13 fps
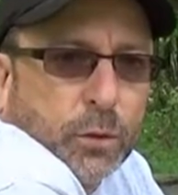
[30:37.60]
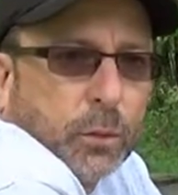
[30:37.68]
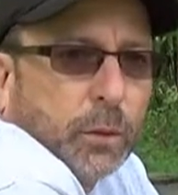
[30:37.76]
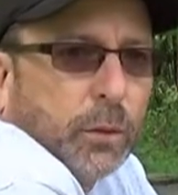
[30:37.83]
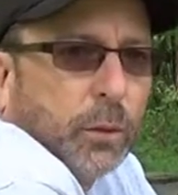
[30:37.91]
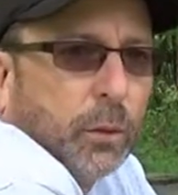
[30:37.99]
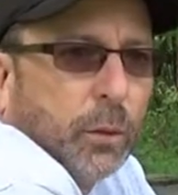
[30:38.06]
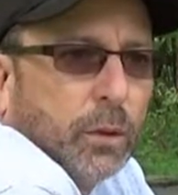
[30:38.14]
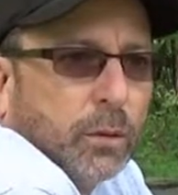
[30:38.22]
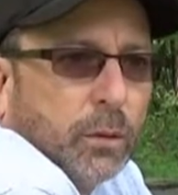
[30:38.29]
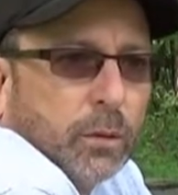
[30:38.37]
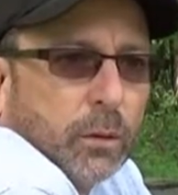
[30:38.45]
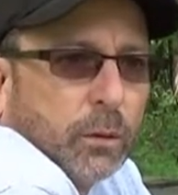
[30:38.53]
sure what the
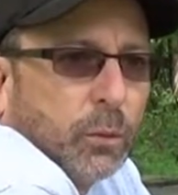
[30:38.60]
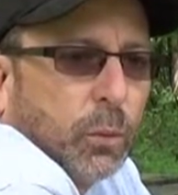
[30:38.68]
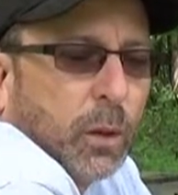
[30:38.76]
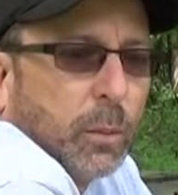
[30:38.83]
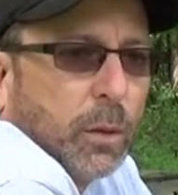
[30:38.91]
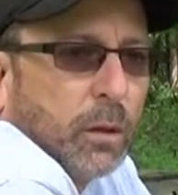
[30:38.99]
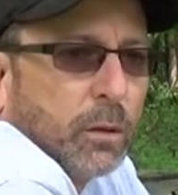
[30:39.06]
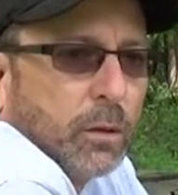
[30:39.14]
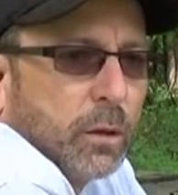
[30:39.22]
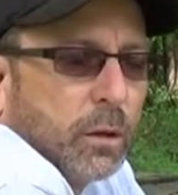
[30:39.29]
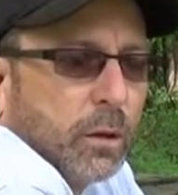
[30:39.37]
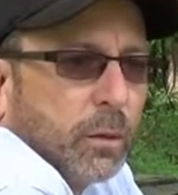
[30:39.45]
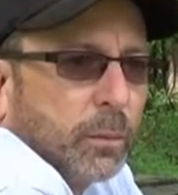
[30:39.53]
noise is on 20 meters
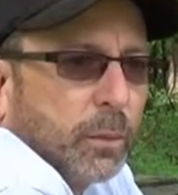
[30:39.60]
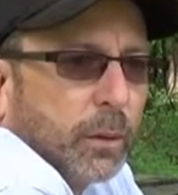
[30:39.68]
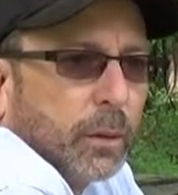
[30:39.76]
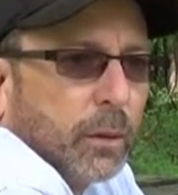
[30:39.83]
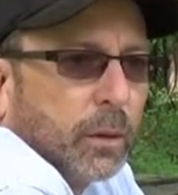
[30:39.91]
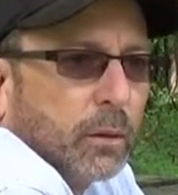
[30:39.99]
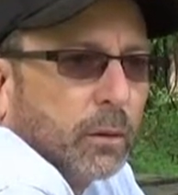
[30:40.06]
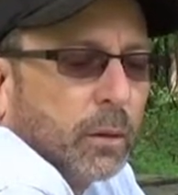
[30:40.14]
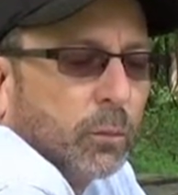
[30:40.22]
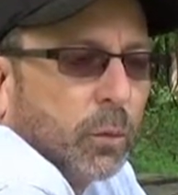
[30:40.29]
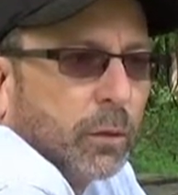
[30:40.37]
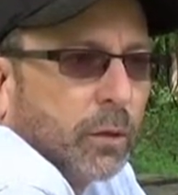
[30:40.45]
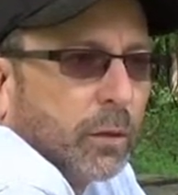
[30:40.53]
here, but it,
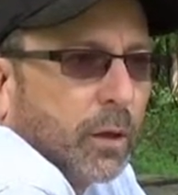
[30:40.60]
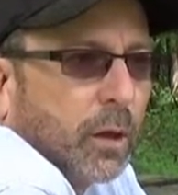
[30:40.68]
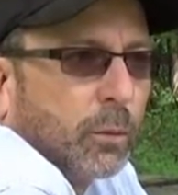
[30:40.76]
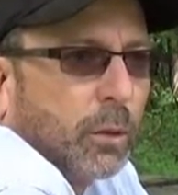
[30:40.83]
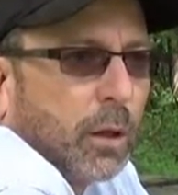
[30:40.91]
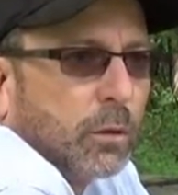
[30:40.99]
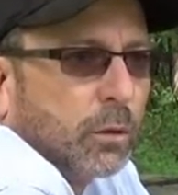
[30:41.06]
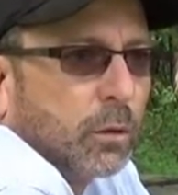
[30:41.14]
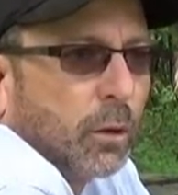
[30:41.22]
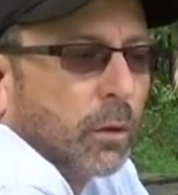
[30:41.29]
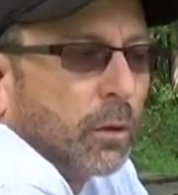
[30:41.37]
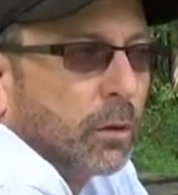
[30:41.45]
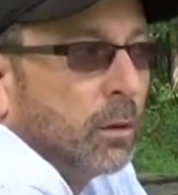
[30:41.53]
it wasn't there when I
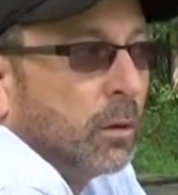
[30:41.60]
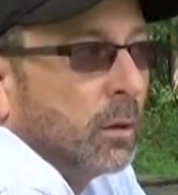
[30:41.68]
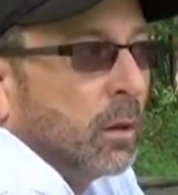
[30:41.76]
started.